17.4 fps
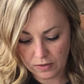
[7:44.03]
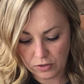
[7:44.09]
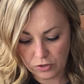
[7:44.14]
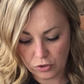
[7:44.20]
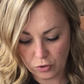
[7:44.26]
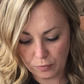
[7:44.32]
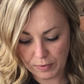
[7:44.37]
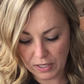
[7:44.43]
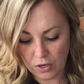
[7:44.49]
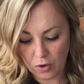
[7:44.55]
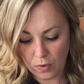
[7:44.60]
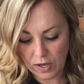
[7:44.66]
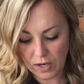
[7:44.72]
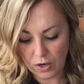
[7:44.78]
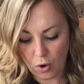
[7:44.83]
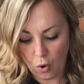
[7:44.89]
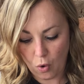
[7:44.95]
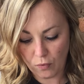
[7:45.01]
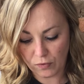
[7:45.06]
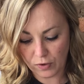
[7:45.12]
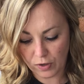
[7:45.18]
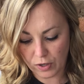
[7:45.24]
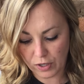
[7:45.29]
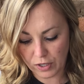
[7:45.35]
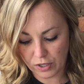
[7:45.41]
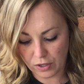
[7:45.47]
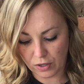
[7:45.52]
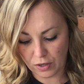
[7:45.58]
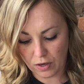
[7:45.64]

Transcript: you'll be going over